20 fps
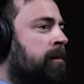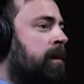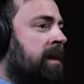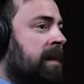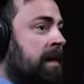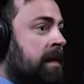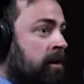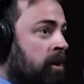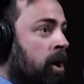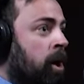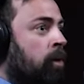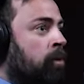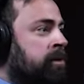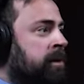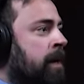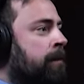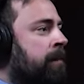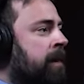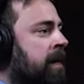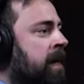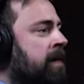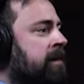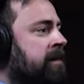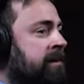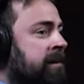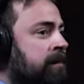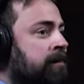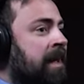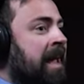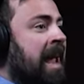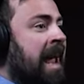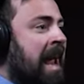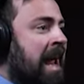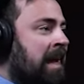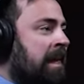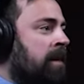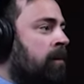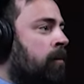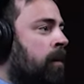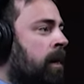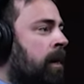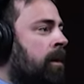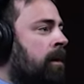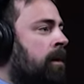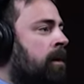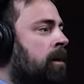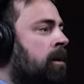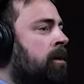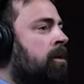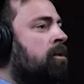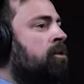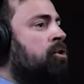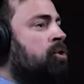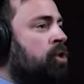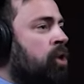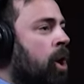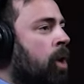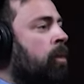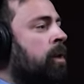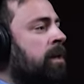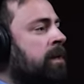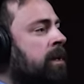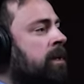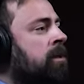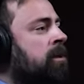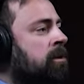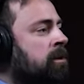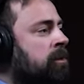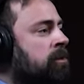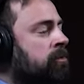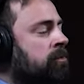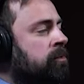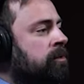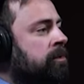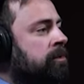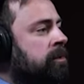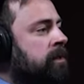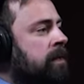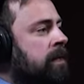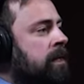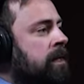but he goes up against him anyway, knowing he'll lose.